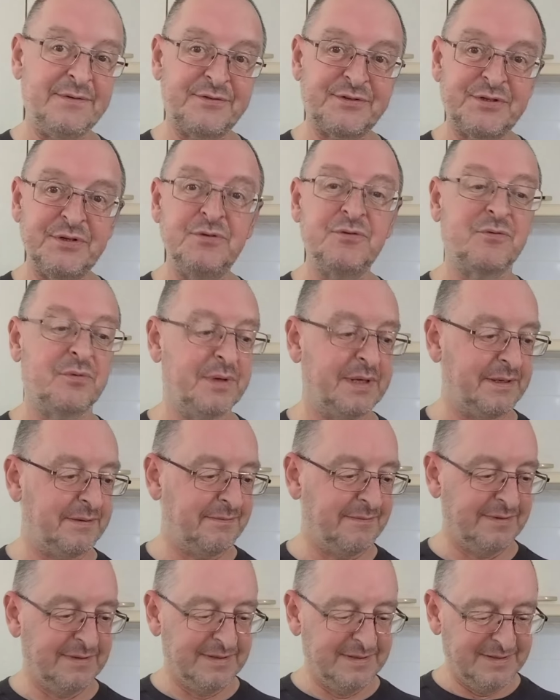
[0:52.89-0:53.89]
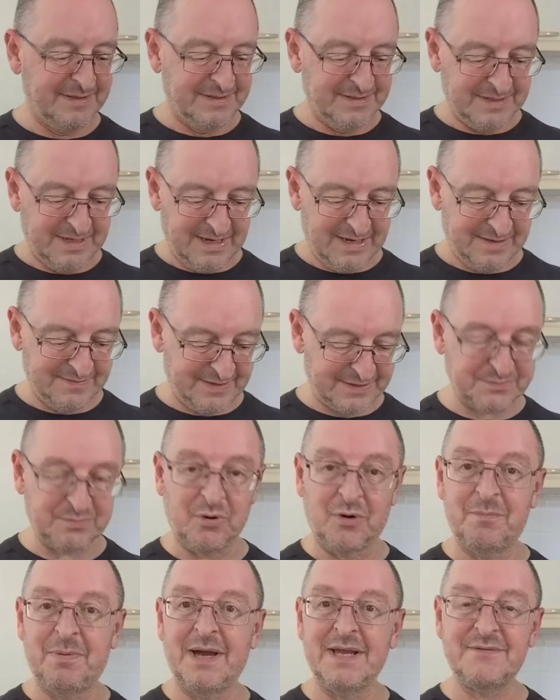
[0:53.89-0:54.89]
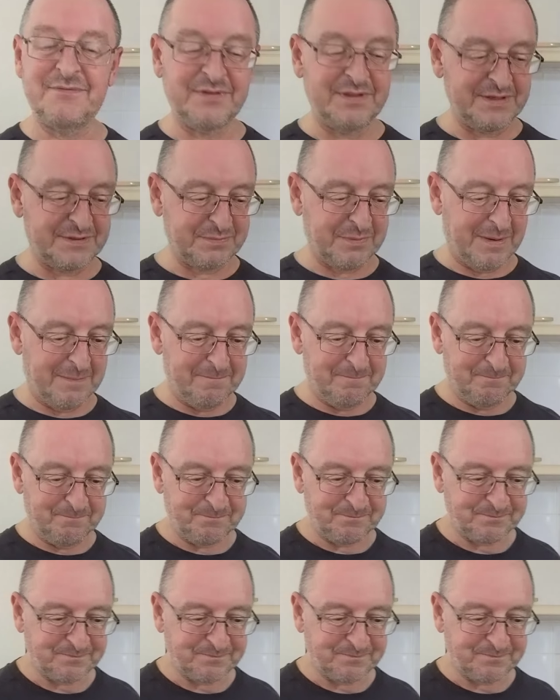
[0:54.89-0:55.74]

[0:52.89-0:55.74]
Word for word: to two quid. And that's what I paid for this one.